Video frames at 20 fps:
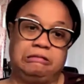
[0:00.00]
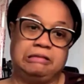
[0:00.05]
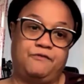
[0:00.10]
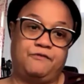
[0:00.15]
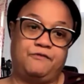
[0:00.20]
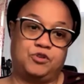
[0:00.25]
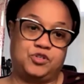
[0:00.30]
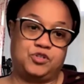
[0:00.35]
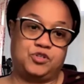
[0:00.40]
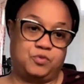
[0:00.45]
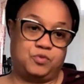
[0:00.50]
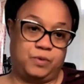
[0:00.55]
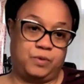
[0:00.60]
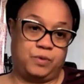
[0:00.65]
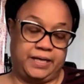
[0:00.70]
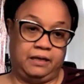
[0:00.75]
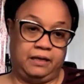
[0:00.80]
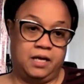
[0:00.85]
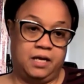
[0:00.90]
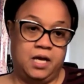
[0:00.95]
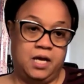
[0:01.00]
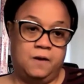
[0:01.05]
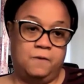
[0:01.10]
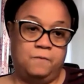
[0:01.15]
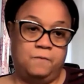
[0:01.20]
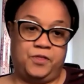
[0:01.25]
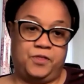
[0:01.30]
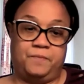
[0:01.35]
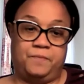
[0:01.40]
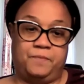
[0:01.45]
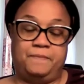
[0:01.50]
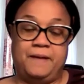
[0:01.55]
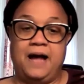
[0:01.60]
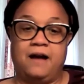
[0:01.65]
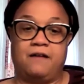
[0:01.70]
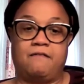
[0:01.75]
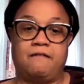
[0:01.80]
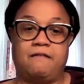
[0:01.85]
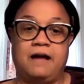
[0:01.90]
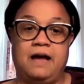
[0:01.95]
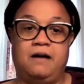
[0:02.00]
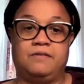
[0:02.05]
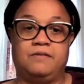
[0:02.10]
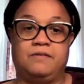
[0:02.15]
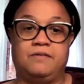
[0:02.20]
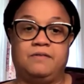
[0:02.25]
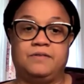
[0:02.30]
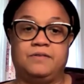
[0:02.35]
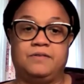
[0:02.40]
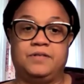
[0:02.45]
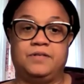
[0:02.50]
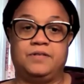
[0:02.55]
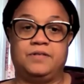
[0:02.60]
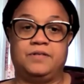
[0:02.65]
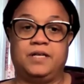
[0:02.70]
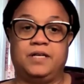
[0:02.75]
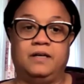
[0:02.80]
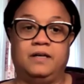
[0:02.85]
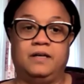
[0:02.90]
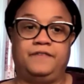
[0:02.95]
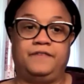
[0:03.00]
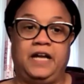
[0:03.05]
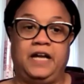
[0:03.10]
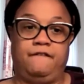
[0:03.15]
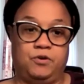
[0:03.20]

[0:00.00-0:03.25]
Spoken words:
level 20, with the background of a